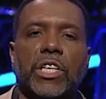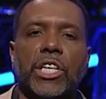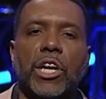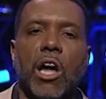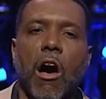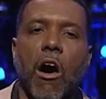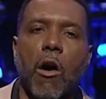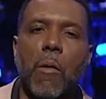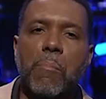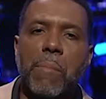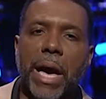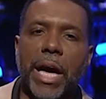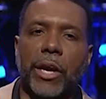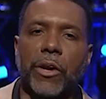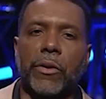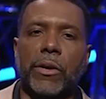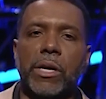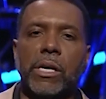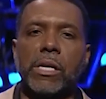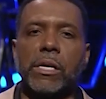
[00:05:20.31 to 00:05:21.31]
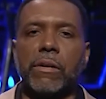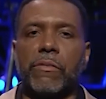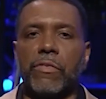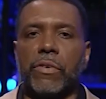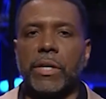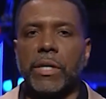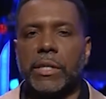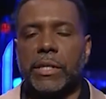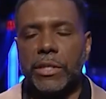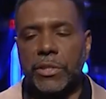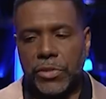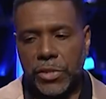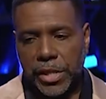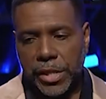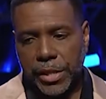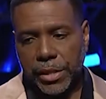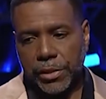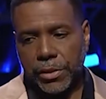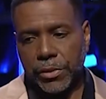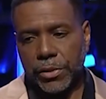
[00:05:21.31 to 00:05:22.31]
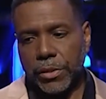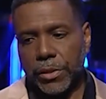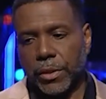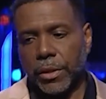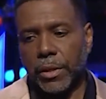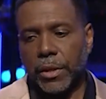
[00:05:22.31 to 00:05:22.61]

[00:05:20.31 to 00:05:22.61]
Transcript: and all manner of disease.